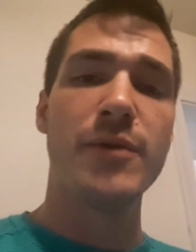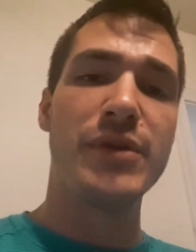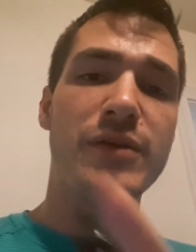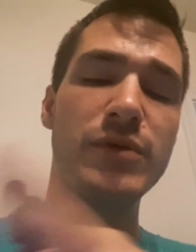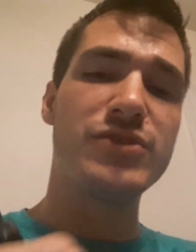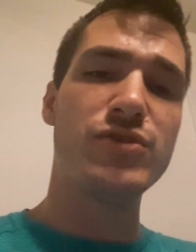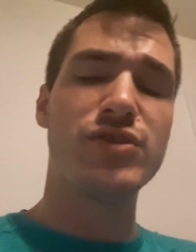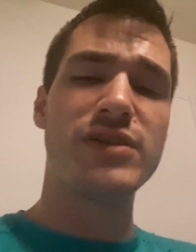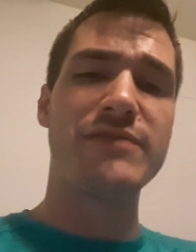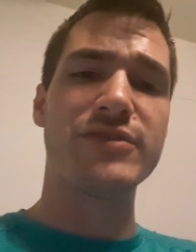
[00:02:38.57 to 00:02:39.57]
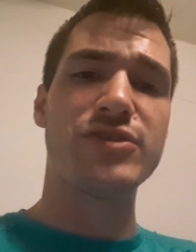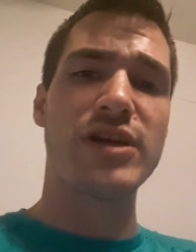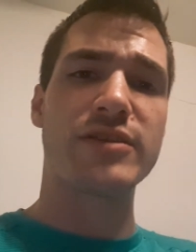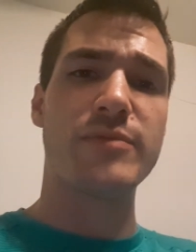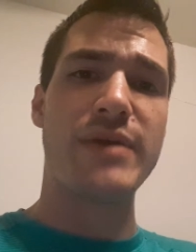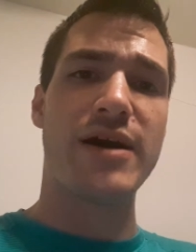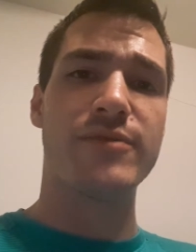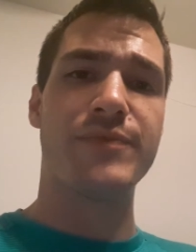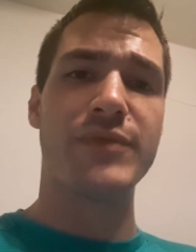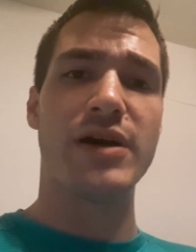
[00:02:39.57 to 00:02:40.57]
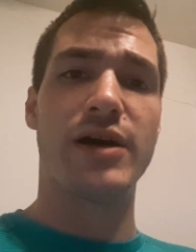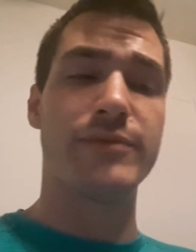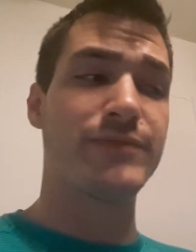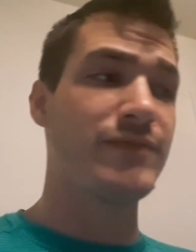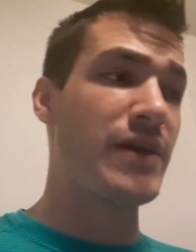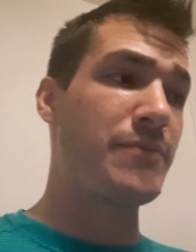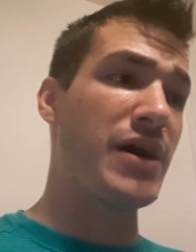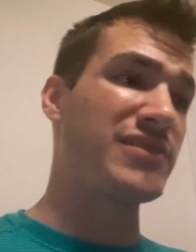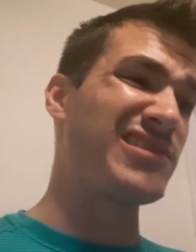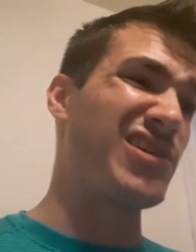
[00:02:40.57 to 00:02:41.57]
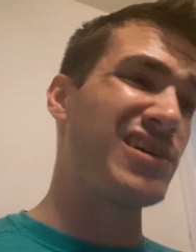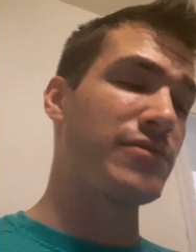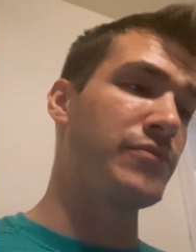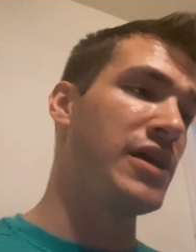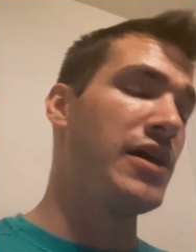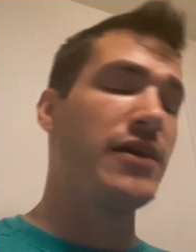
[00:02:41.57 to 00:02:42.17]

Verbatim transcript: But anyways, you should definitely check them out. Um, Vape Box is awesome.